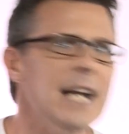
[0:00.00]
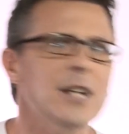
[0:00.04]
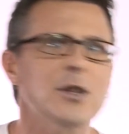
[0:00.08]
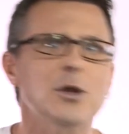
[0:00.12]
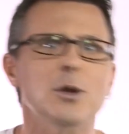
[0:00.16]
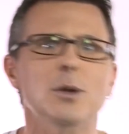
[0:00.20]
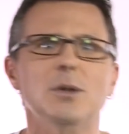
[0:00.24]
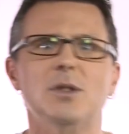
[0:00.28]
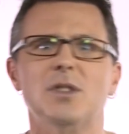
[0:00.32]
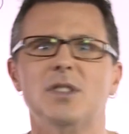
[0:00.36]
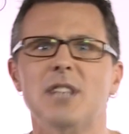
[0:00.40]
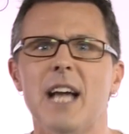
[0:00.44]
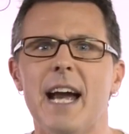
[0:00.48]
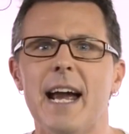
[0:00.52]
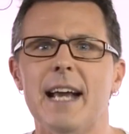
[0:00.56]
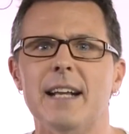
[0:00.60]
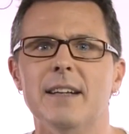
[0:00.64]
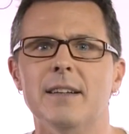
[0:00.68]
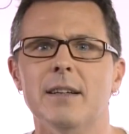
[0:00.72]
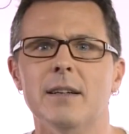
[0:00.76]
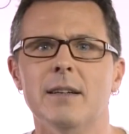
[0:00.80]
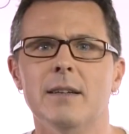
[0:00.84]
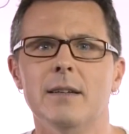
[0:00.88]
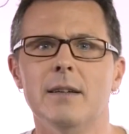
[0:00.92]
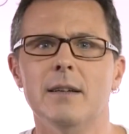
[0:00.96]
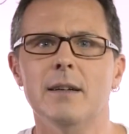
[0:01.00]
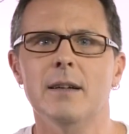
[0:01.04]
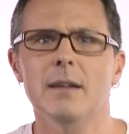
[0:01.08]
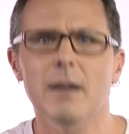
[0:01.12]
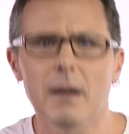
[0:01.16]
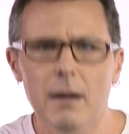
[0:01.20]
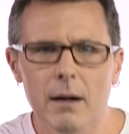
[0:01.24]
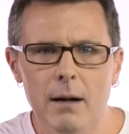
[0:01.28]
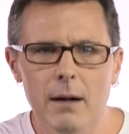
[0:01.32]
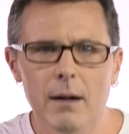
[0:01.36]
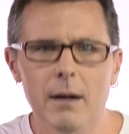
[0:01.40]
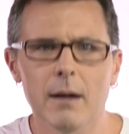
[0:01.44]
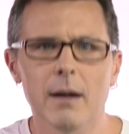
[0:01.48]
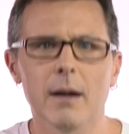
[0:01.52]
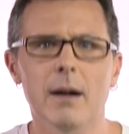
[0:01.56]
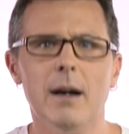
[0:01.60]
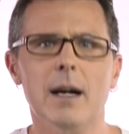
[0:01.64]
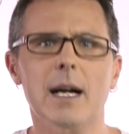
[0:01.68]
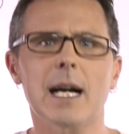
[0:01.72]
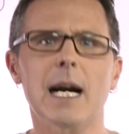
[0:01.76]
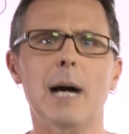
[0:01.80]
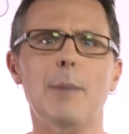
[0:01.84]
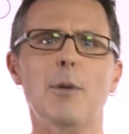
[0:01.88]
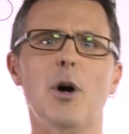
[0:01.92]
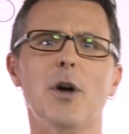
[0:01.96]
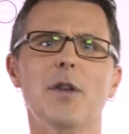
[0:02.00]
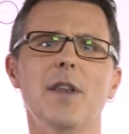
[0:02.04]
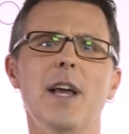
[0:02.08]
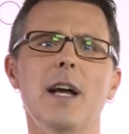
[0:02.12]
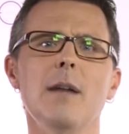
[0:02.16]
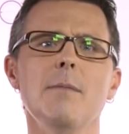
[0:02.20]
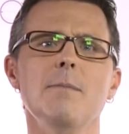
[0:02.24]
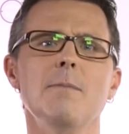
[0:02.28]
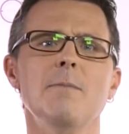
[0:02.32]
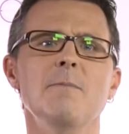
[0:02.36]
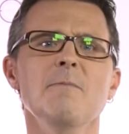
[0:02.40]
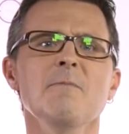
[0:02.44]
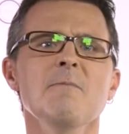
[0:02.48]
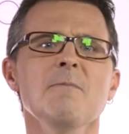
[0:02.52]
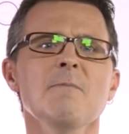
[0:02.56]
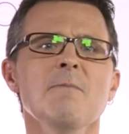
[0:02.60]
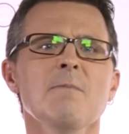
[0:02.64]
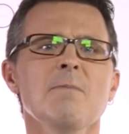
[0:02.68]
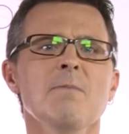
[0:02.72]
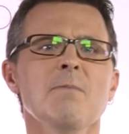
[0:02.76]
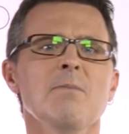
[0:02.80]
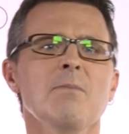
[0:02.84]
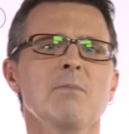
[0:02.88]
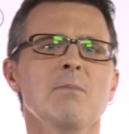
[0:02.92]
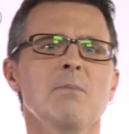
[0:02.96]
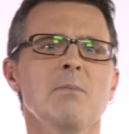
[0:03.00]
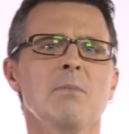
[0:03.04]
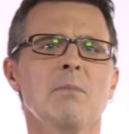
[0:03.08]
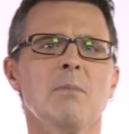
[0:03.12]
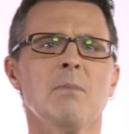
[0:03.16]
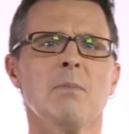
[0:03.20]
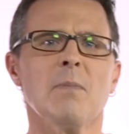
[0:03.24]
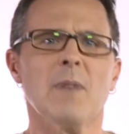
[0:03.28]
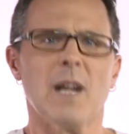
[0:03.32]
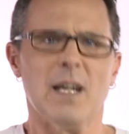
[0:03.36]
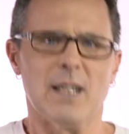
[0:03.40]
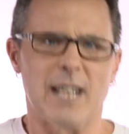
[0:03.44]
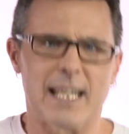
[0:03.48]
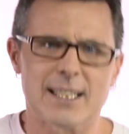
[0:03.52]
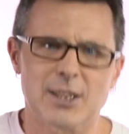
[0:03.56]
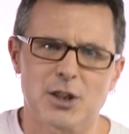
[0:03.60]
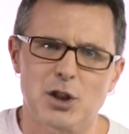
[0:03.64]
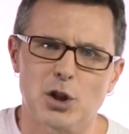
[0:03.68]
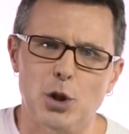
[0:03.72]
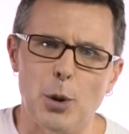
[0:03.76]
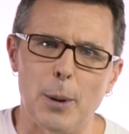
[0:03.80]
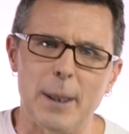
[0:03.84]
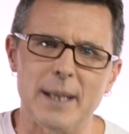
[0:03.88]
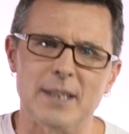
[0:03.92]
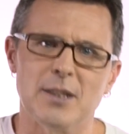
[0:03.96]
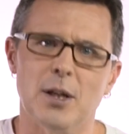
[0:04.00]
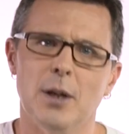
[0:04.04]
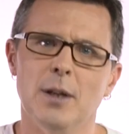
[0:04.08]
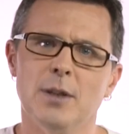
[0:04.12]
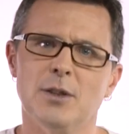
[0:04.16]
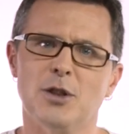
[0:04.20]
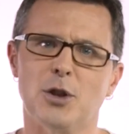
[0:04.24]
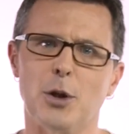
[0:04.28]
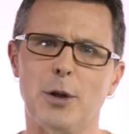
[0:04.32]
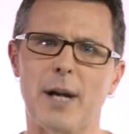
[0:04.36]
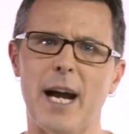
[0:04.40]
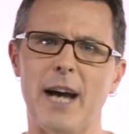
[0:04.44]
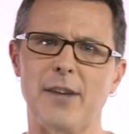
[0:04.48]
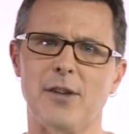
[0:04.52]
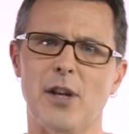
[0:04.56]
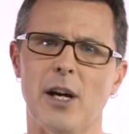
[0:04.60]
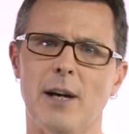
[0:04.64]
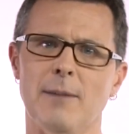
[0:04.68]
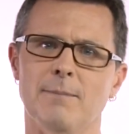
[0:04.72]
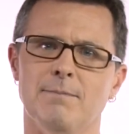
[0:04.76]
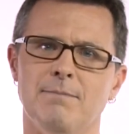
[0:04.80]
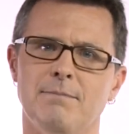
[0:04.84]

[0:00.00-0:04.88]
to Z. Come on then, let's do it together.